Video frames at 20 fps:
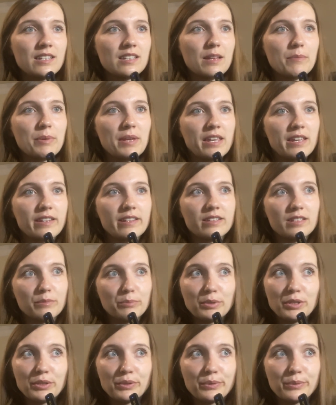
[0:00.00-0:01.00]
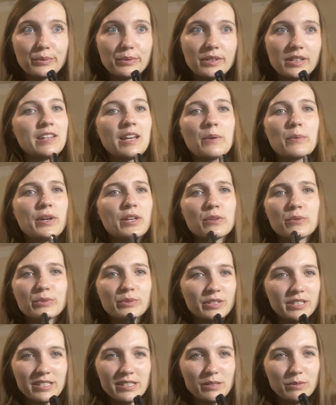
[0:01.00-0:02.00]
the pink and the blue, and that way you
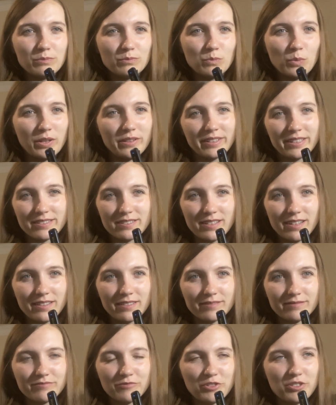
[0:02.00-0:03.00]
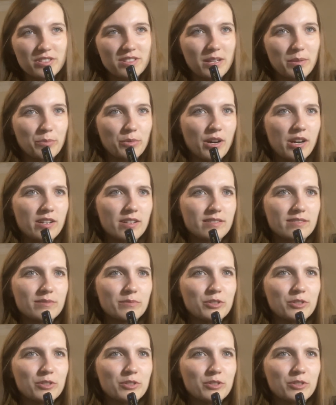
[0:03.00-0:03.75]
only need one listing for the same product,